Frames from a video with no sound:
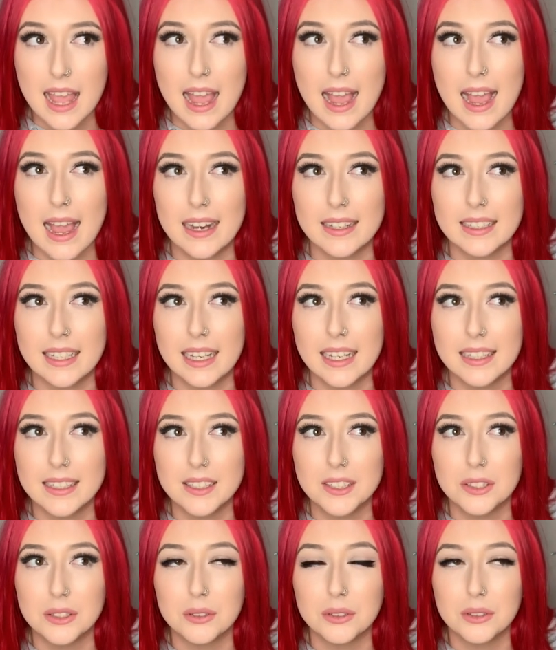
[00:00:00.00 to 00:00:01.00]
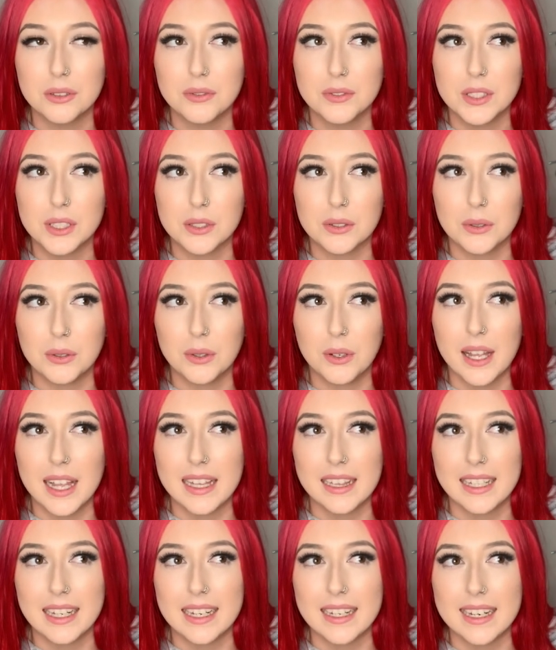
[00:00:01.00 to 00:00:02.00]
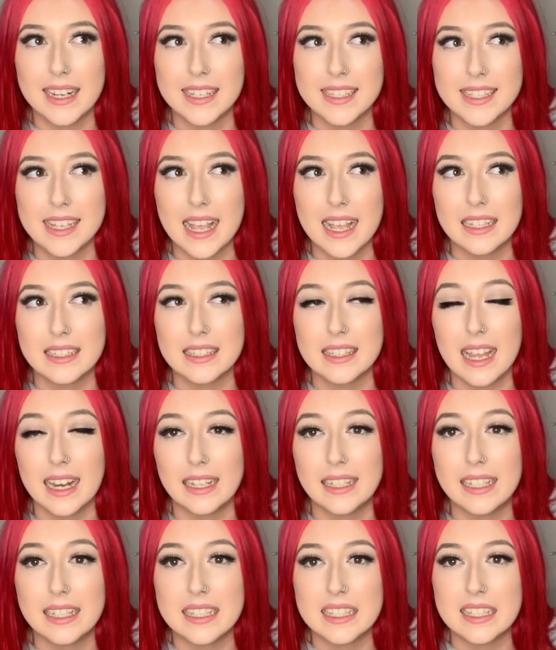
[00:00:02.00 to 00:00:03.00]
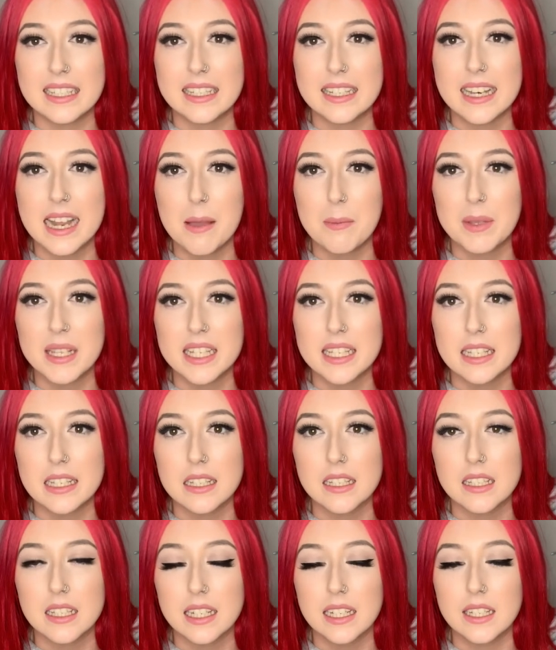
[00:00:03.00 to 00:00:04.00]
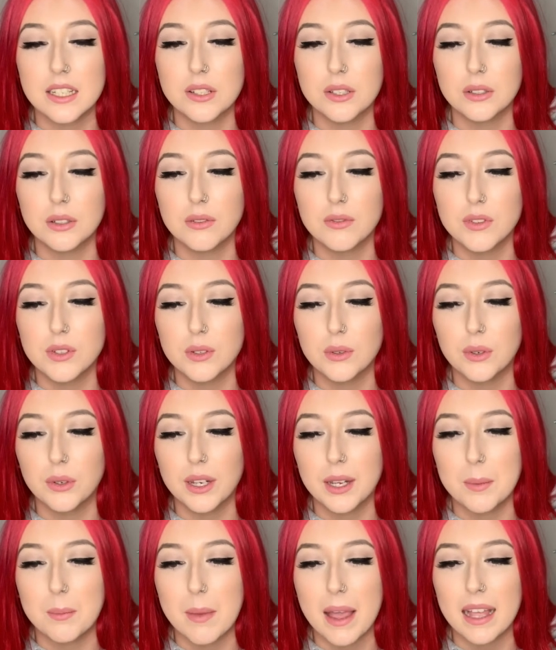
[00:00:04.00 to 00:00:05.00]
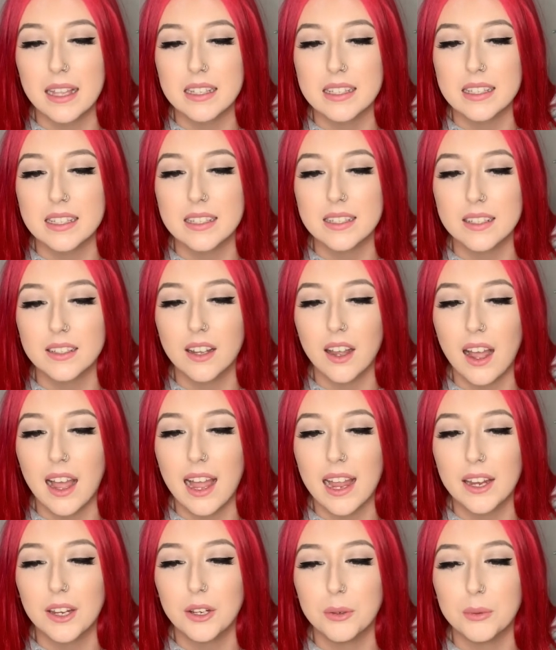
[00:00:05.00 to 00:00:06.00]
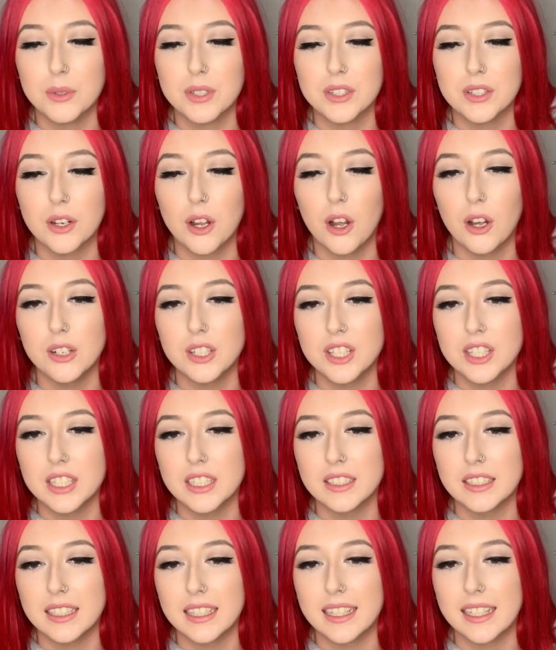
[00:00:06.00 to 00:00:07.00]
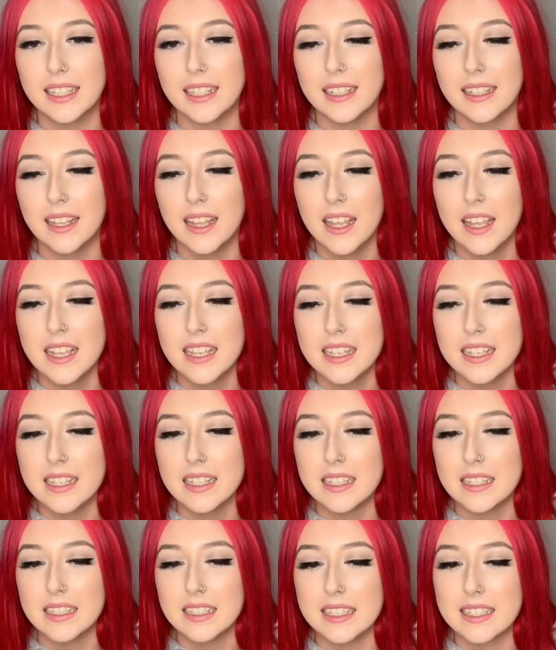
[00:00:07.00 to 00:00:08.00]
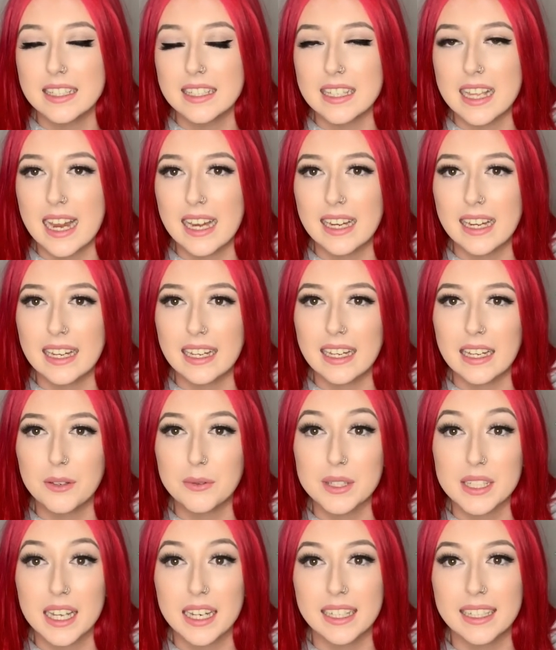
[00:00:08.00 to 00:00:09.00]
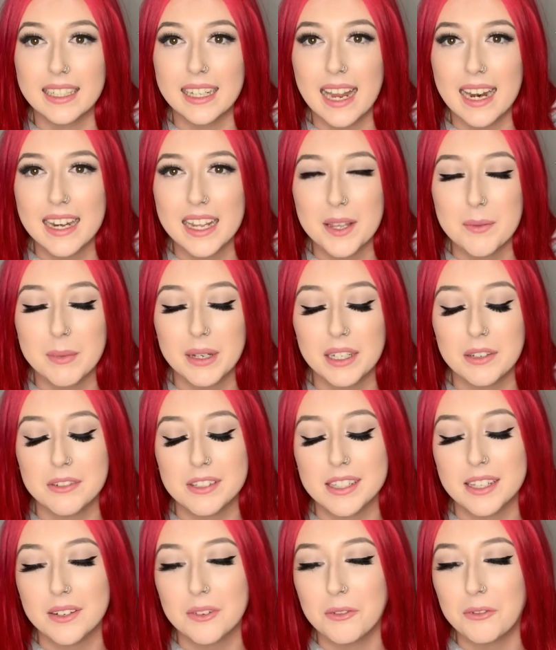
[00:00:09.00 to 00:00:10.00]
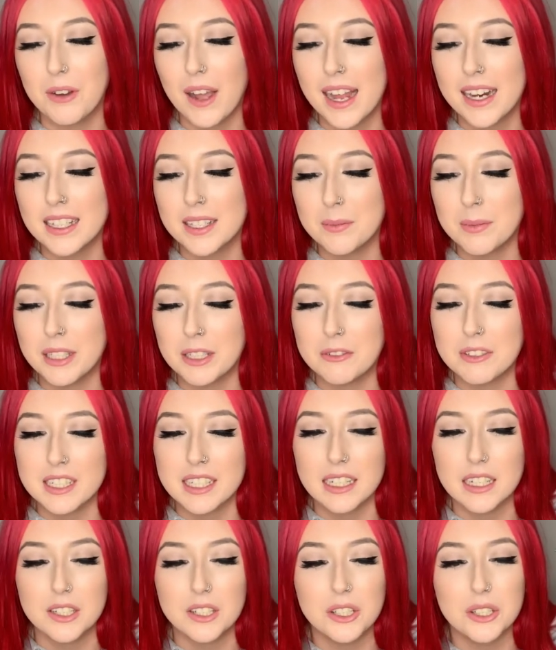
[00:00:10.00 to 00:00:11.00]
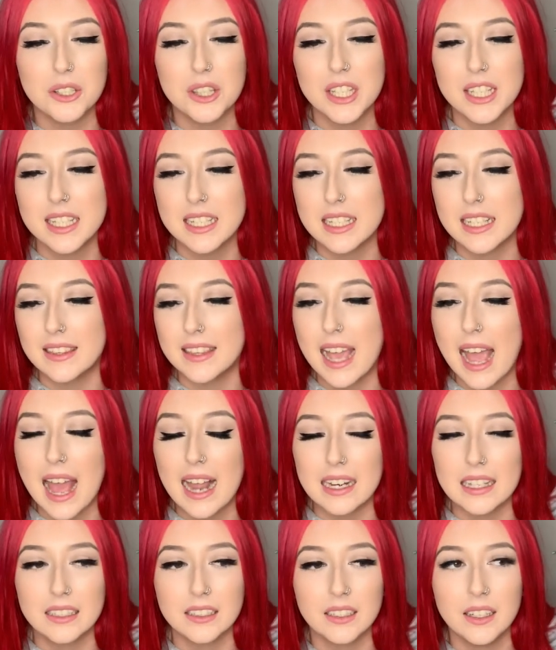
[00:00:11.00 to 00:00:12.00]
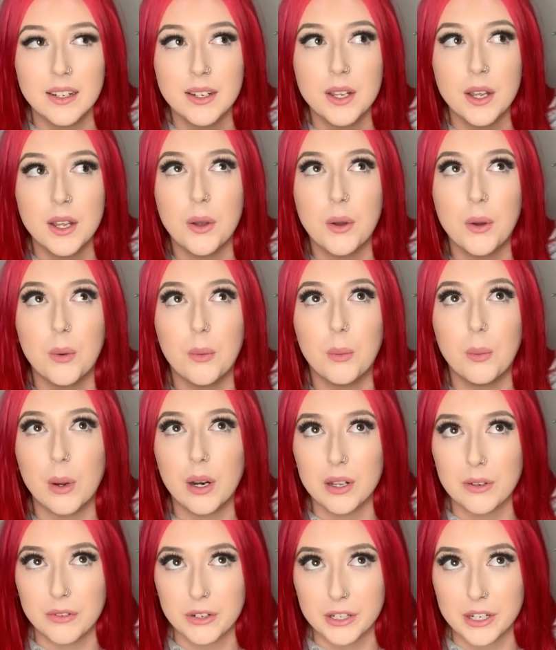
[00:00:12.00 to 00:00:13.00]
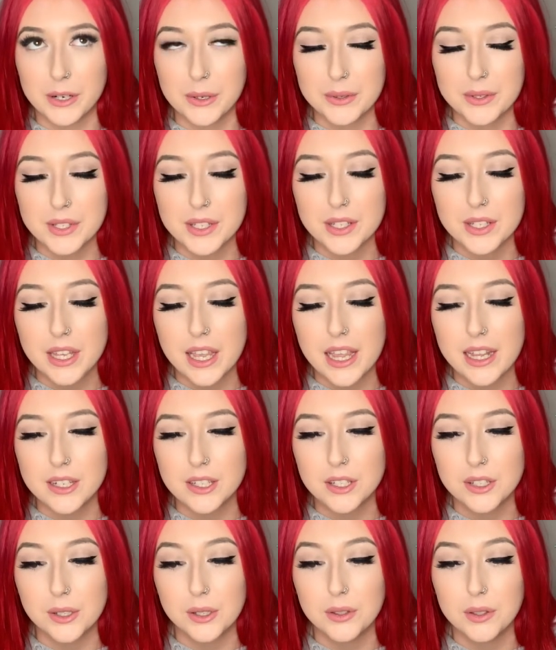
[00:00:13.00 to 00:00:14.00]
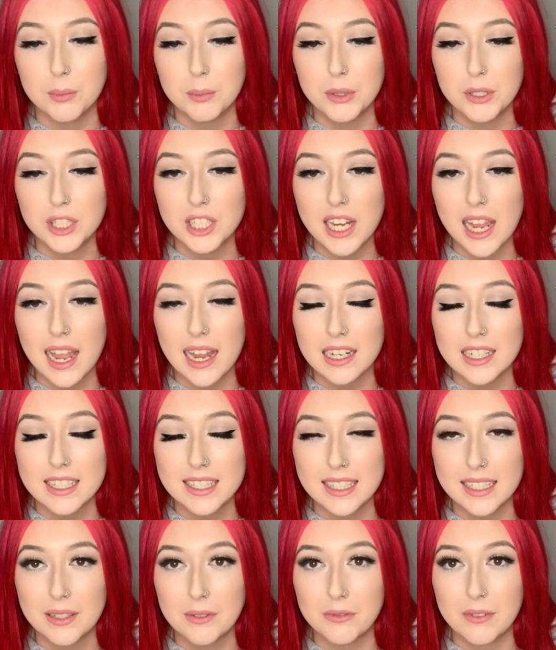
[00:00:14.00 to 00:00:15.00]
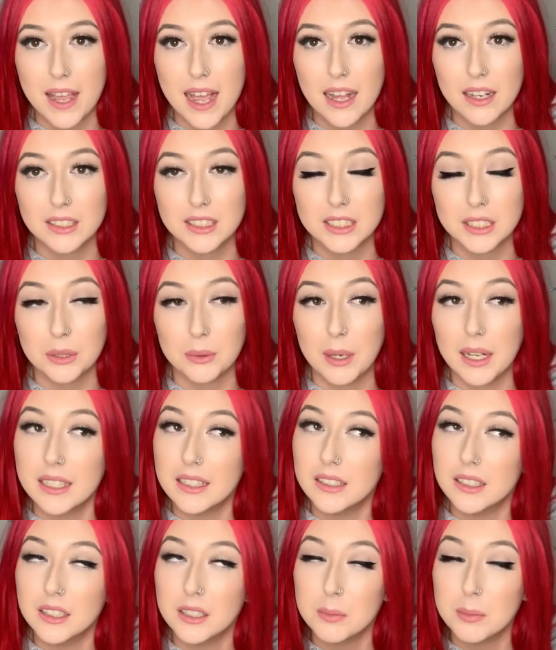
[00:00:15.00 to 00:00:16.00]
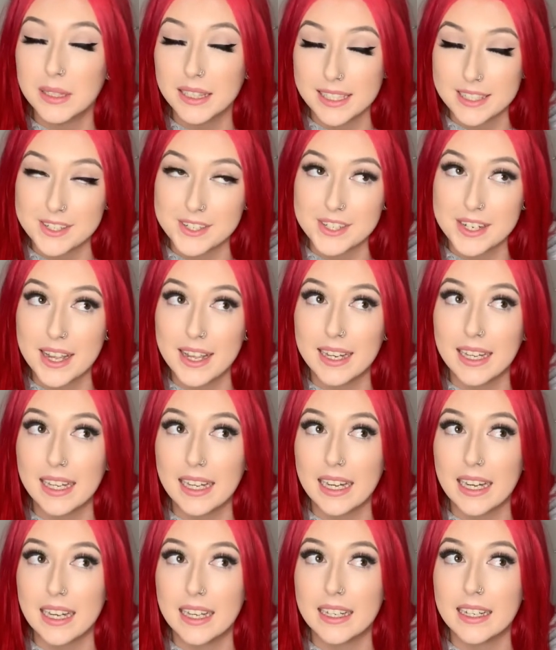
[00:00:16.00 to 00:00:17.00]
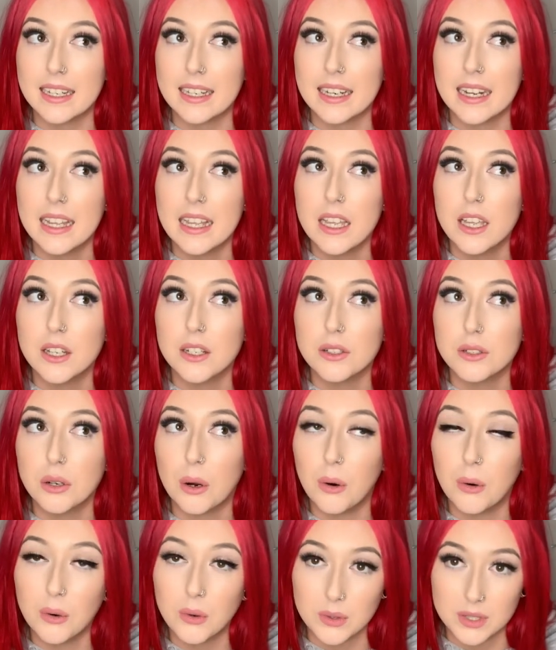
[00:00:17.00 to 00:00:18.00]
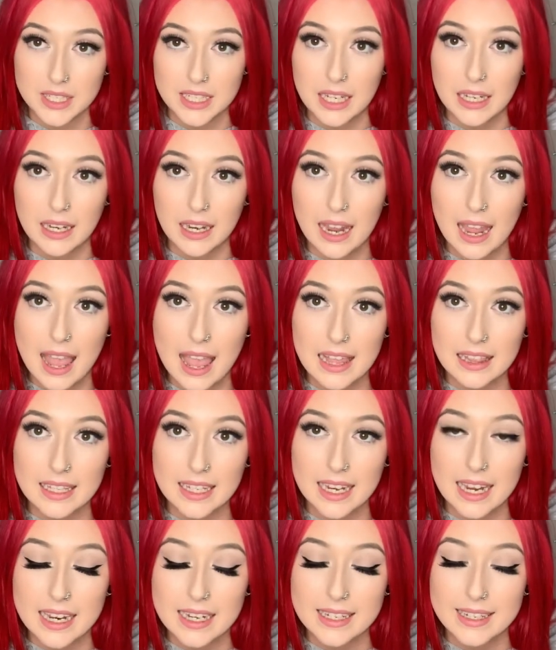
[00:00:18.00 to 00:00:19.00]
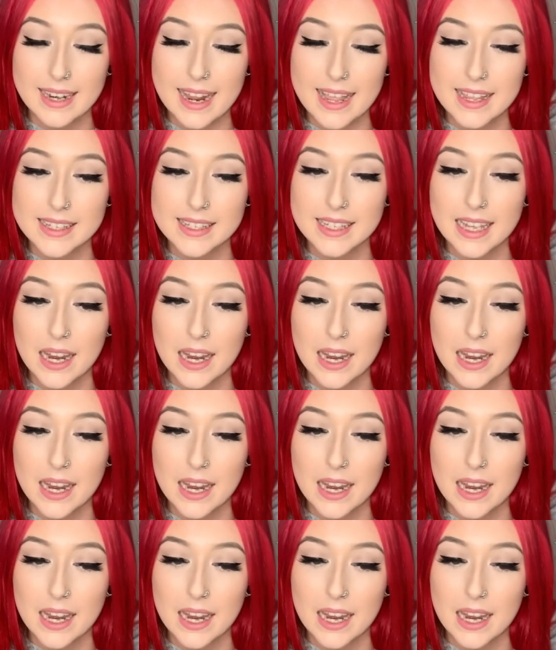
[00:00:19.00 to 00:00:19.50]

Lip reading: And he sort of saw Elliot Ness as like his nemesis. He sort of saw him as this guy who was constantly saying he was gonna get him and he was gonna find him and he was gonna do this and that and whatever else. And so the butcher actually found quite a lot of pleasure in taunting Elliot Ness.